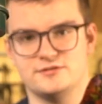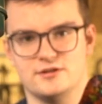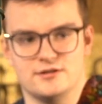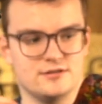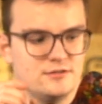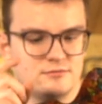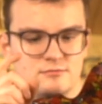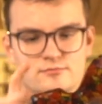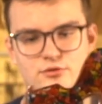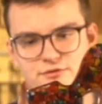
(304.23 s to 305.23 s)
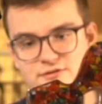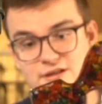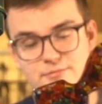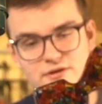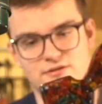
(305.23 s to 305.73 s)
I can put the
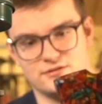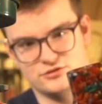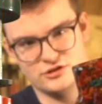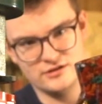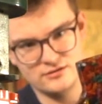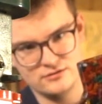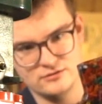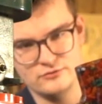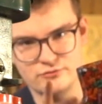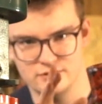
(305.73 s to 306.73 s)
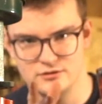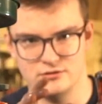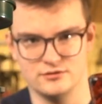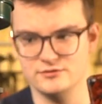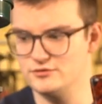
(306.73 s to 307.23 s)
neck back in and check if we are
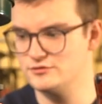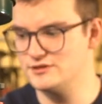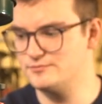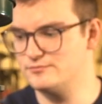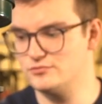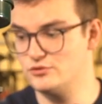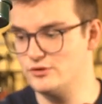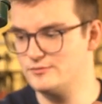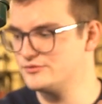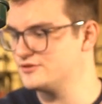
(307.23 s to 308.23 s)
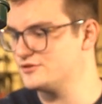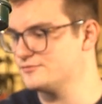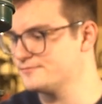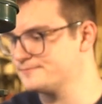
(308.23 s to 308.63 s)
in the correct position.